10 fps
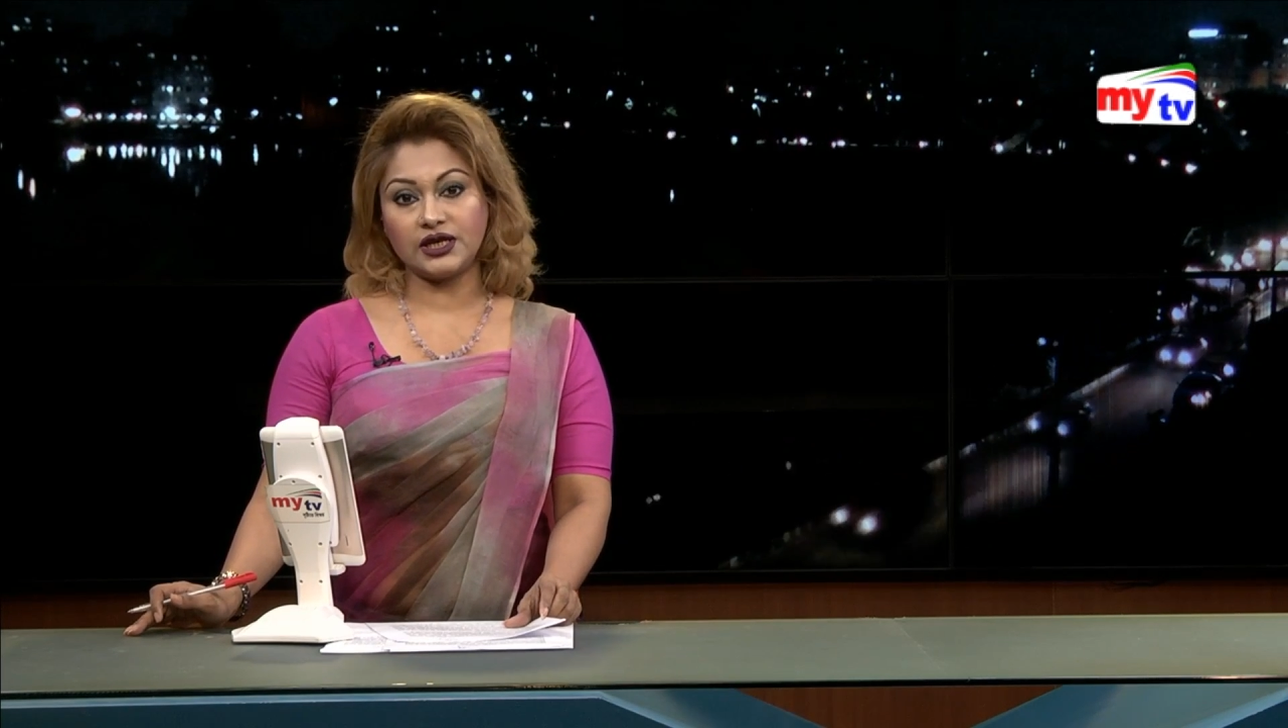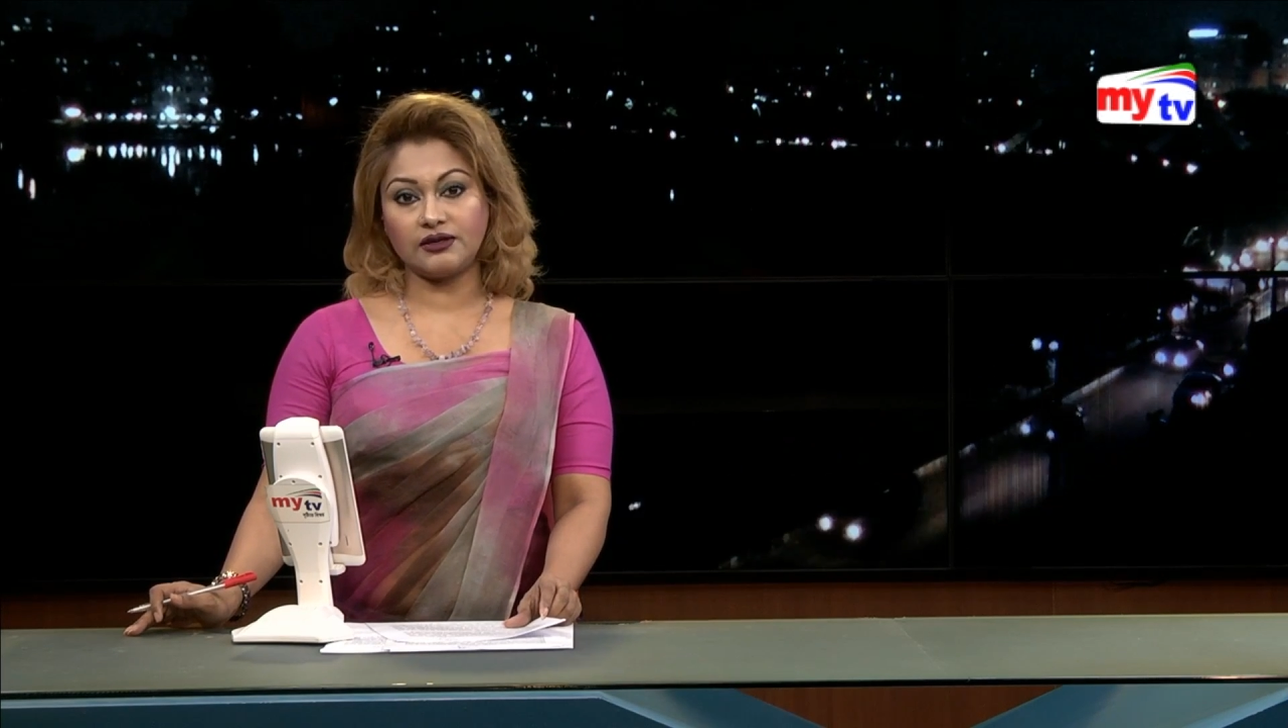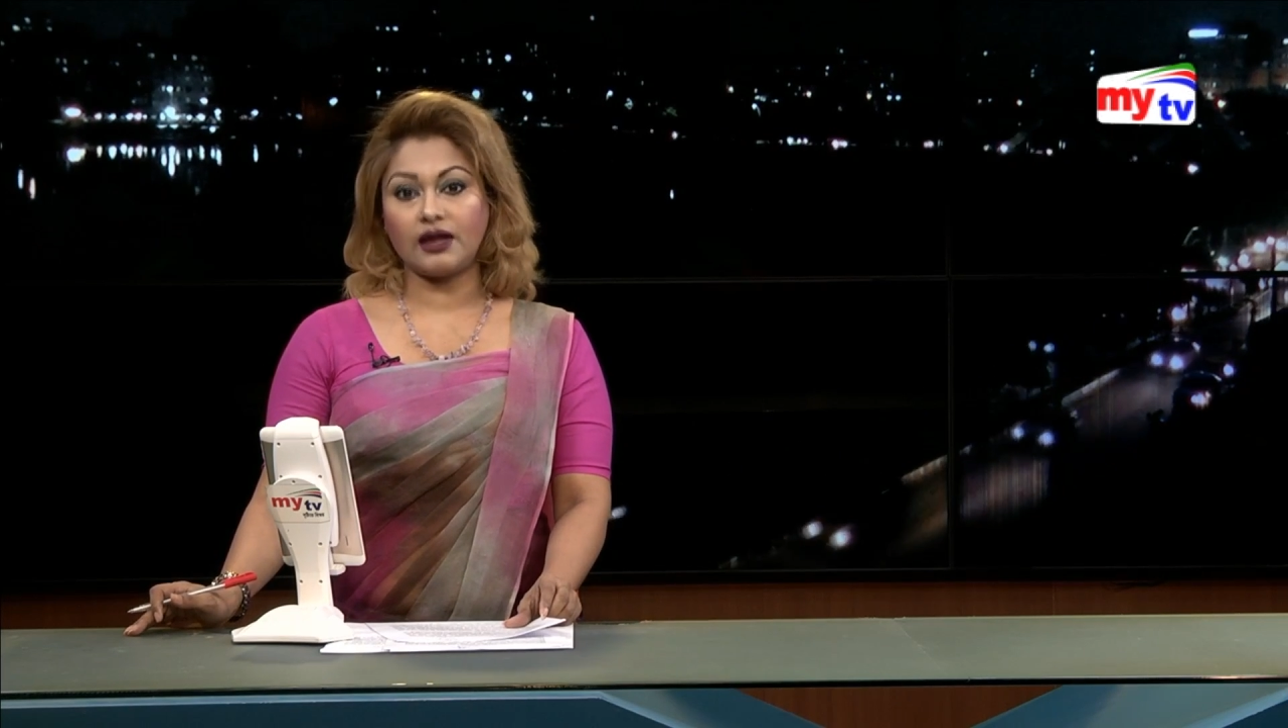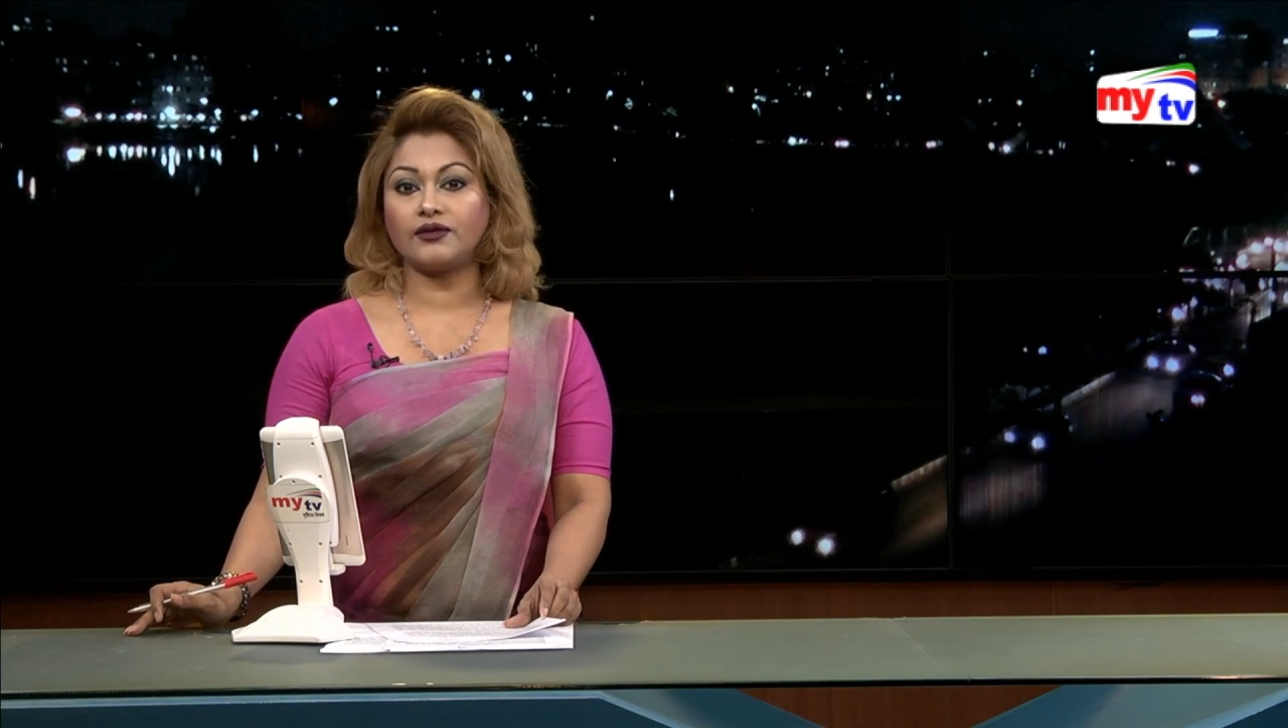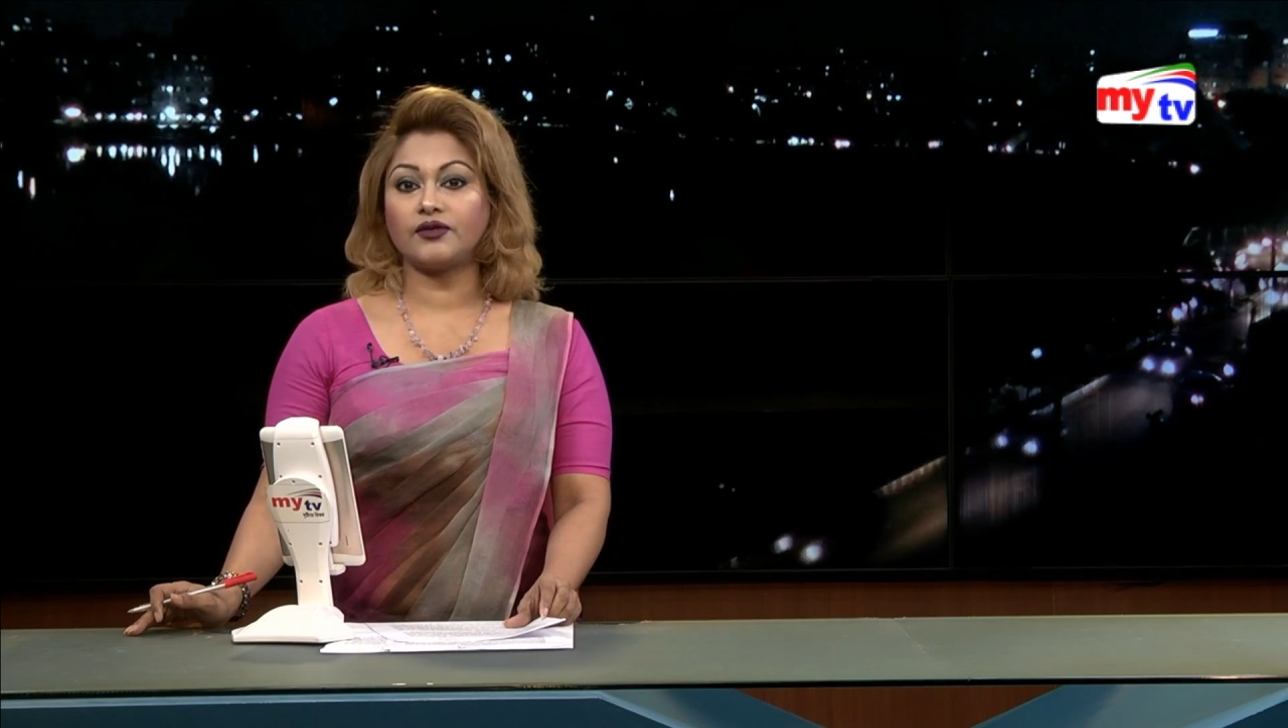
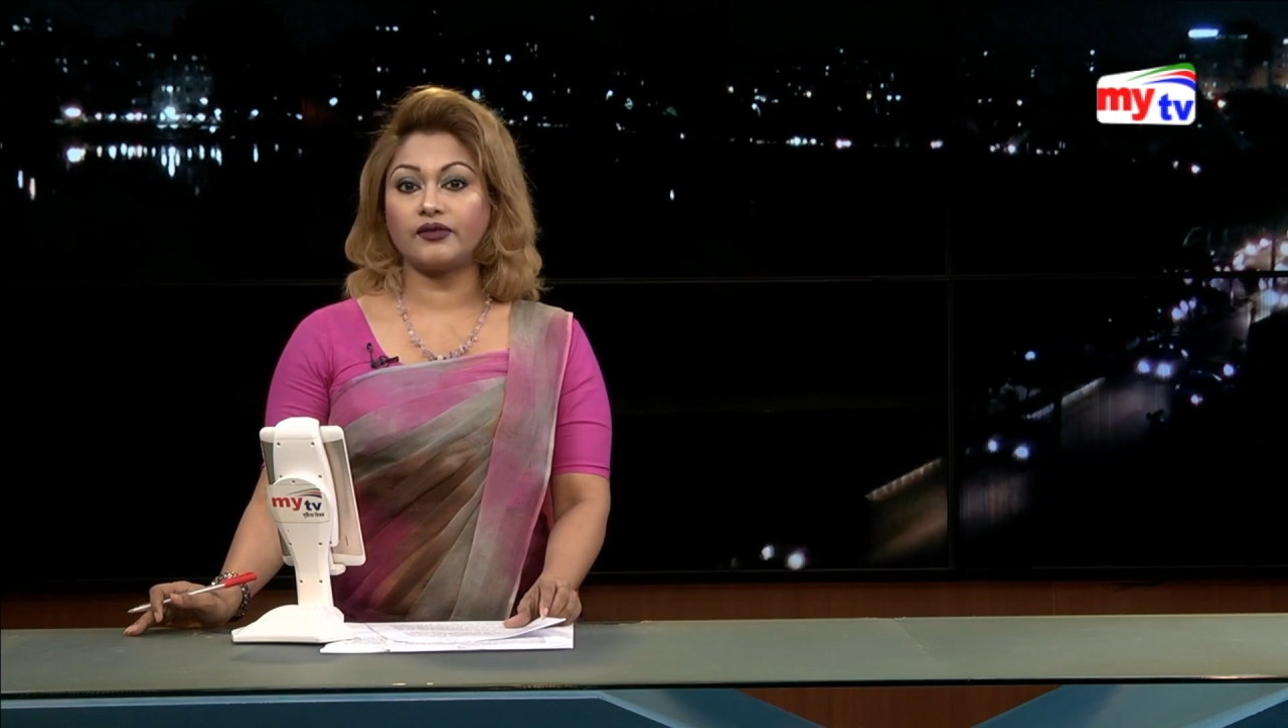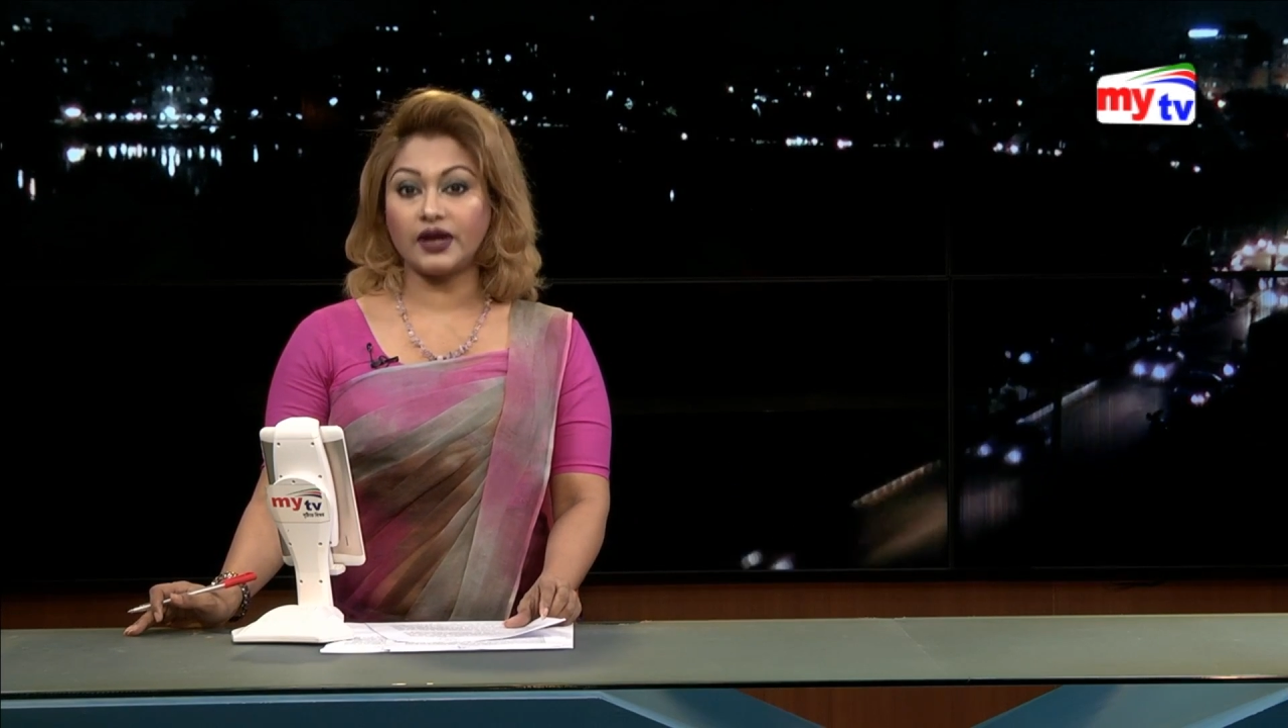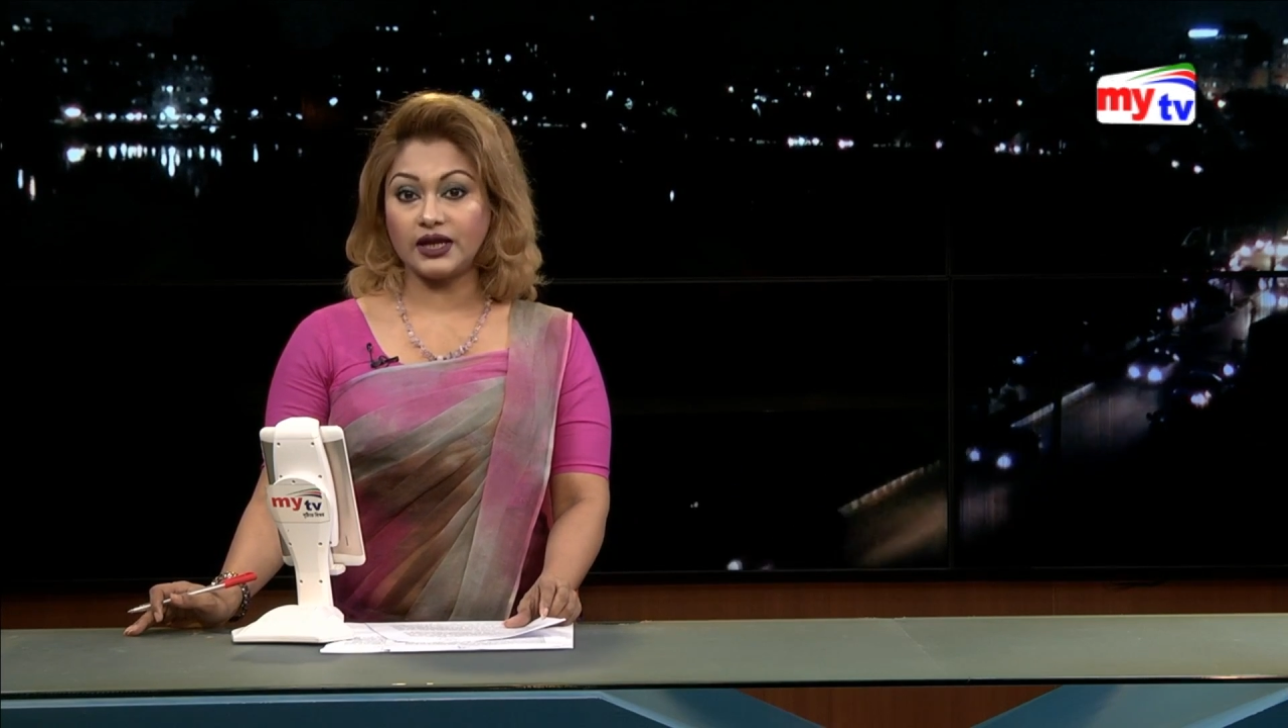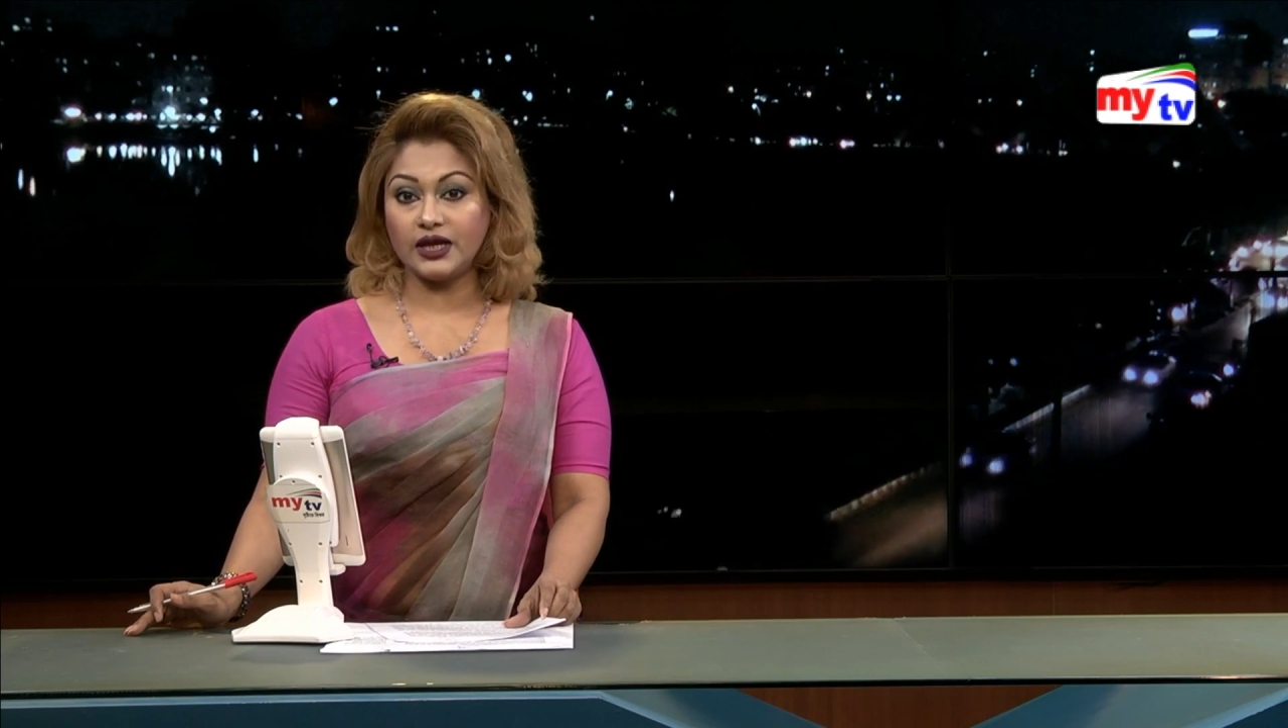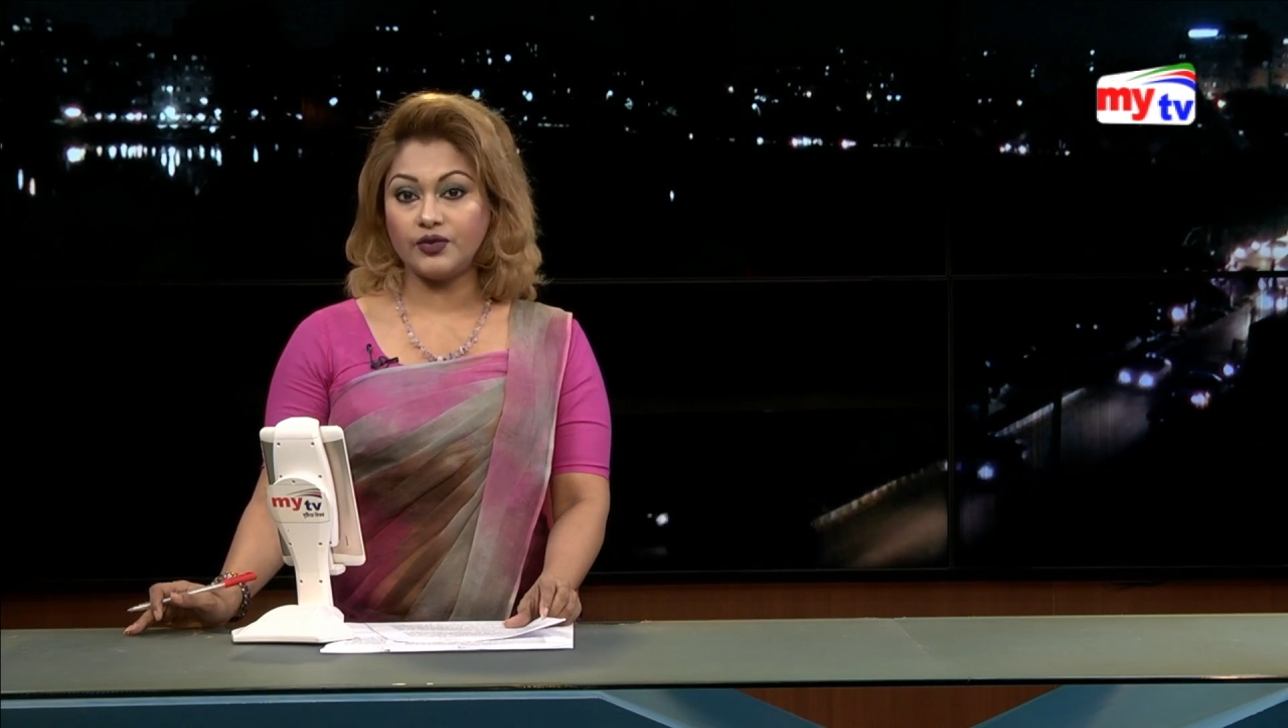that the rally